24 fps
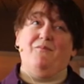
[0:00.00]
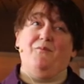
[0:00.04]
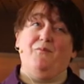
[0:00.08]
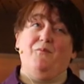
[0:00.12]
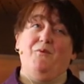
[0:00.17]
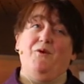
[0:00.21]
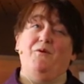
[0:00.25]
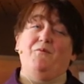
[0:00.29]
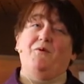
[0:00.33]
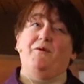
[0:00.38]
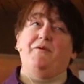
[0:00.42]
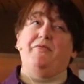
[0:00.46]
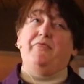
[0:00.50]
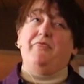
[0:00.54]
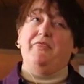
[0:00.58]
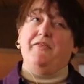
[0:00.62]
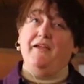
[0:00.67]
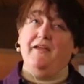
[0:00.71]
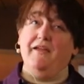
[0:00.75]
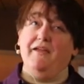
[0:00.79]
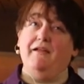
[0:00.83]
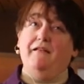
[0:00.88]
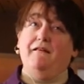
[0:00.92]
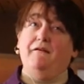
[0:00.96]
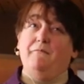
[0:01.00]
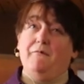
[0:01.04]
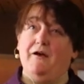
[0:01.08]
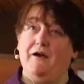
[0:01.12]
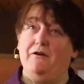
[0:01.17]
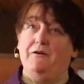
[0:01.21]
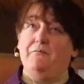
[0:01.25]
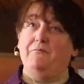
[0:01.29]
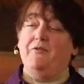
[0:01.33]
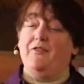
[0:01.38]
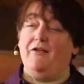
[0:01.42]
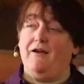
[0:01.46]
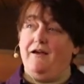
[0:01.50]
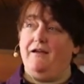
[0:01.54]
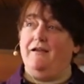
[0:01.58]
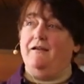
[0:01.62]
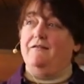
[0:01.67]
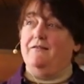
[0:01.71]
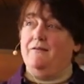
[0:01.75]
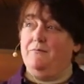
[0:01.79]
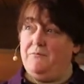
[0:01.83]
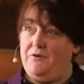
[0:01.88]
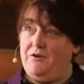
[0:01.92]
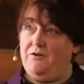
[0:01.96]
where we're thinking about
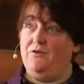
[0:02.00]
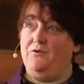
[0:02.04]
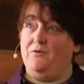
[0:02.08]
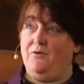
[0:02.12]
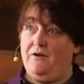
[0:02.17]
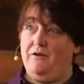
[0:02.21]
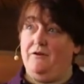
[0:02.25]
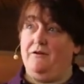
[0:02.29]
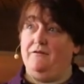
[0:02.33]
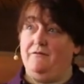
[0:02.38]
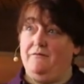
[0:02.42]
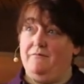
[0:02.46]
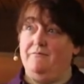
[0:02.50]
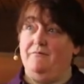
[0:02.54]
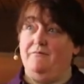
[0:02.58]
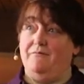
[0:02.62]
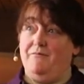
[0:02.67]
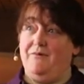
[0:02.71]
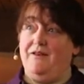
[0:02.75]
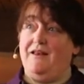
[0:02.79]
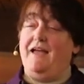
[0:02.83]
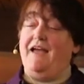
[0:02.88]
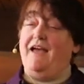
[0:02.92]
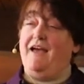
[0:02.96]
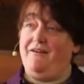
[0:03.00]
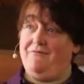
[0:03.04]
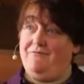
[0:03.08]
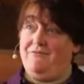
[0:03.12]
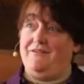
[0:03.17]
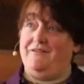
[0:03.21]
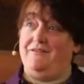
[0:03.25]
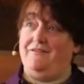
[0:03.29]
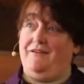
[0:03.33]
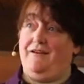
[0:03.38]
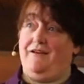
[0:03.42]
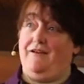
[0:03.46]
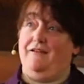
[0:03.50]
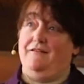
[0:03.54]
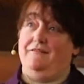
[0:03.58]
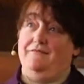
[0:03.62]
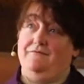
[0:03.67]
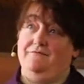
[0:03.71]
applying the manure, but haven't yet.